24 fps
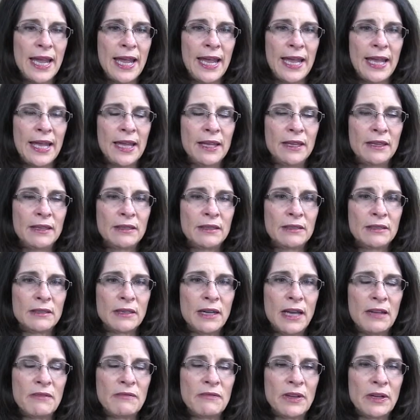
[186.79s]
And
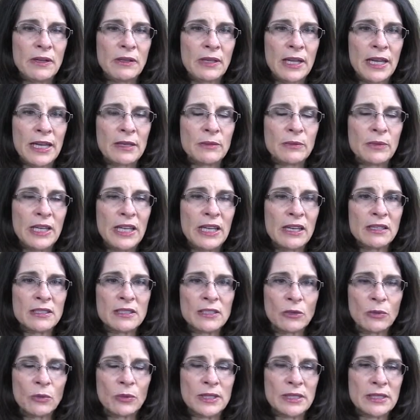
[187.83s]
I felt like, because
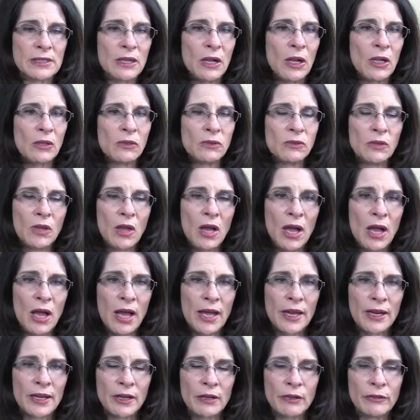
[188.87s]
there was a
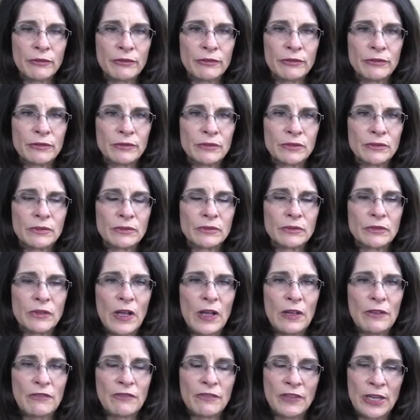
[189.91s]
lot of
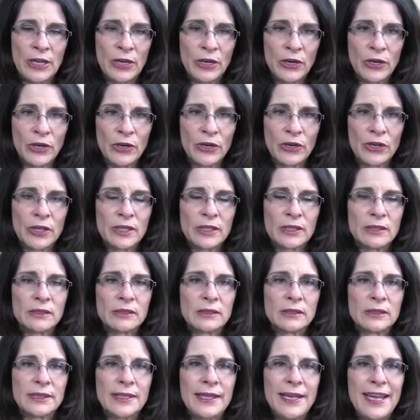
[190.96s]
fear
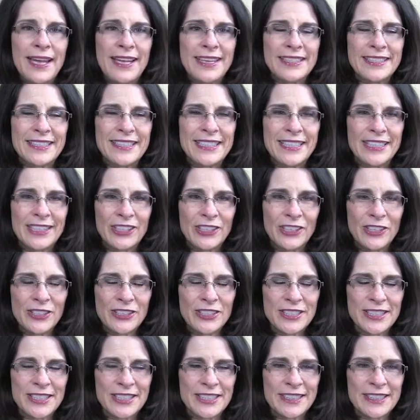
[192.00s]
and
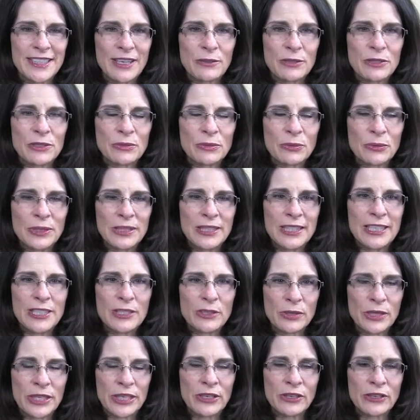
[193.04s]
guilt that was really
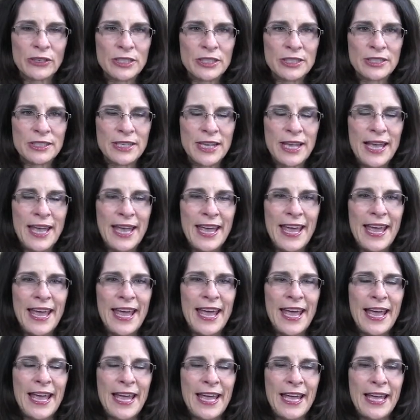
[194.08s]
triggered,
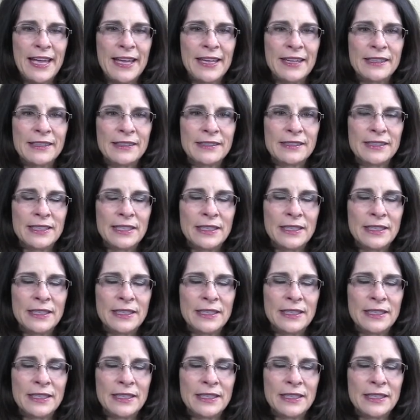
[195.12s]
and